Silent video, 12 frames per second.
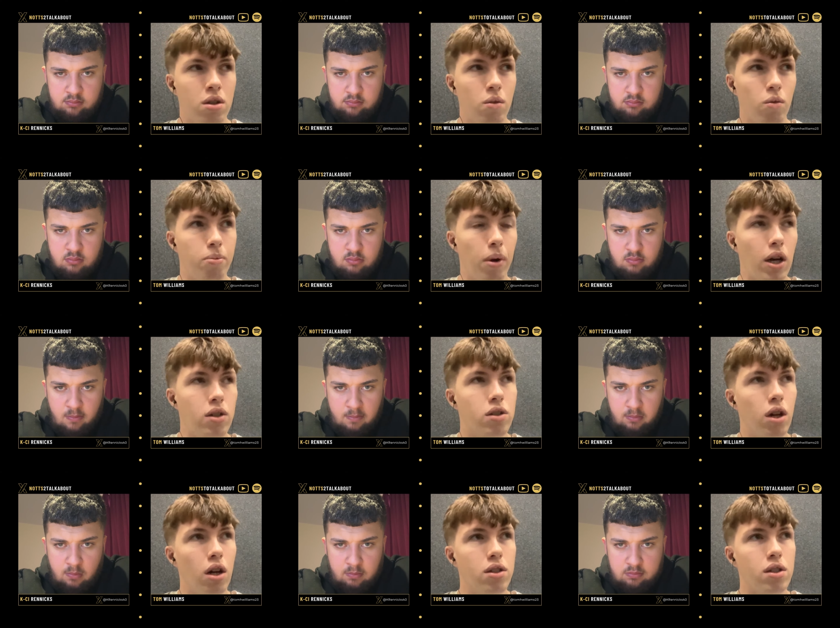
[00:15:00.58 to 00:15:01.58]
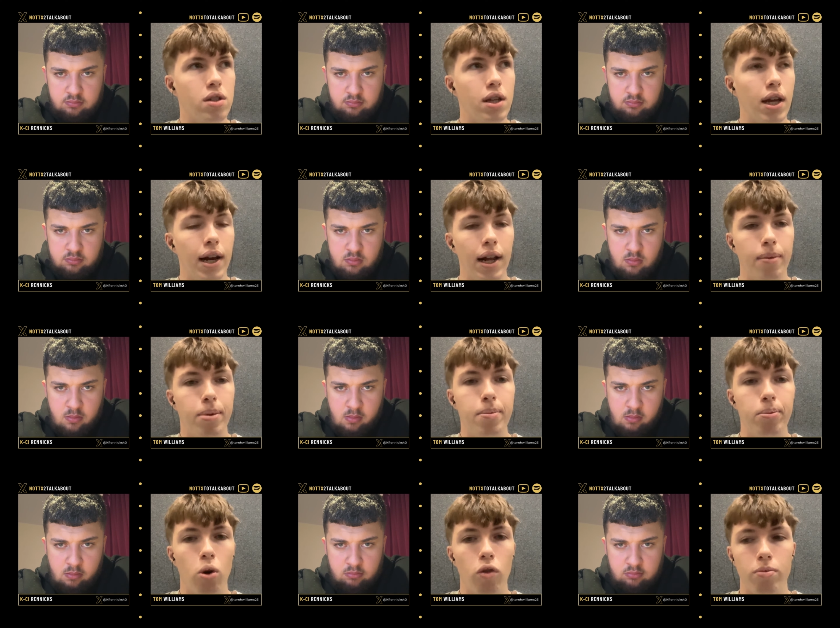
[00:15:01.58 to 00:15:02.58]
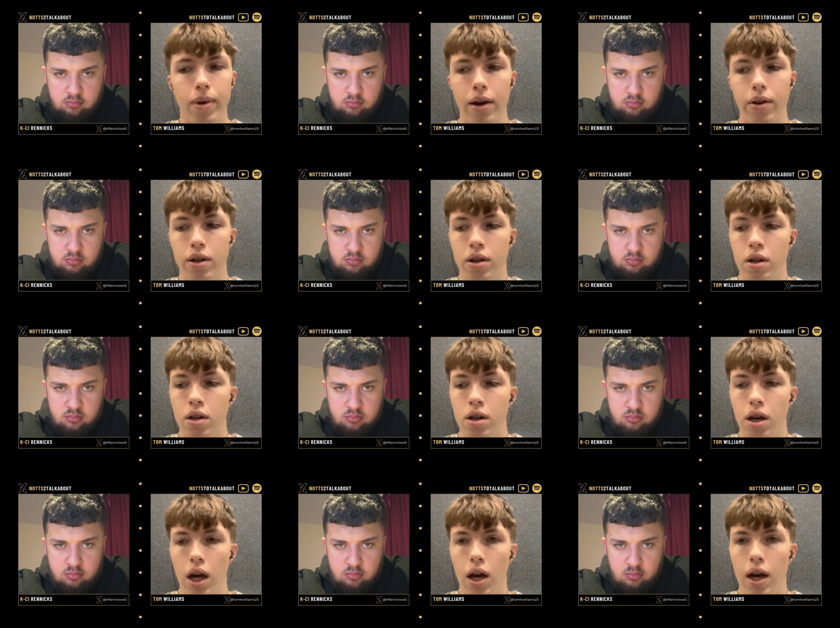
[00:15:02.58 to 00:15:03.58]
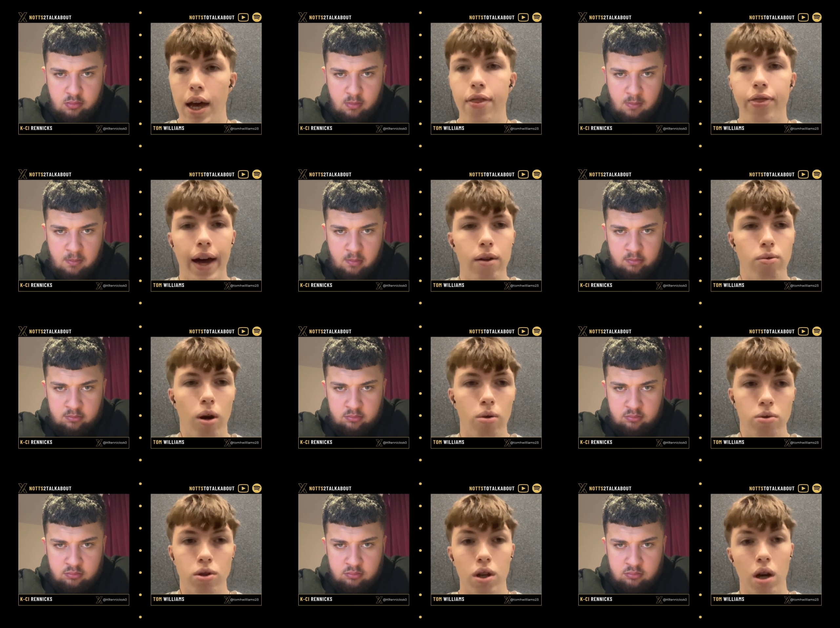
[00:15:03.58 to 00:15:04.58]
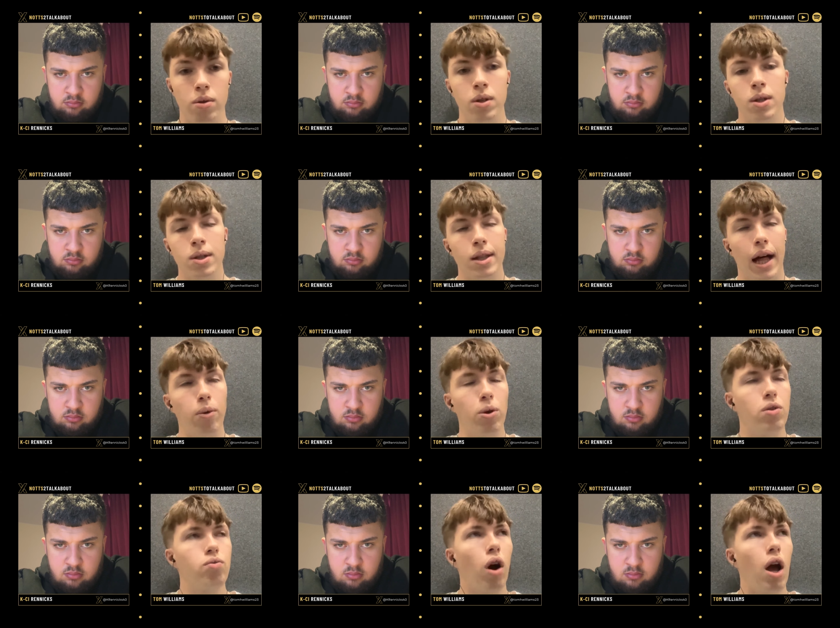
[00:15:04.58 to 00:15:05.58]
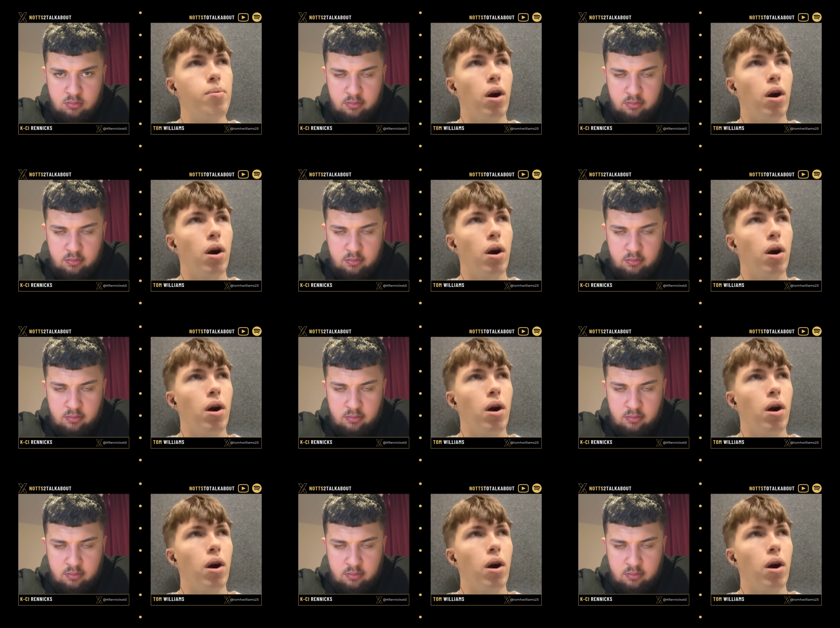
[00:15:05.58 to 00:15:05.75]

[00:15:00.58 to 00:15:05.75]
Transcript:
Speaker 1: we might start to see a little bit more from Aaron uh, in that role. So I wouldn't write him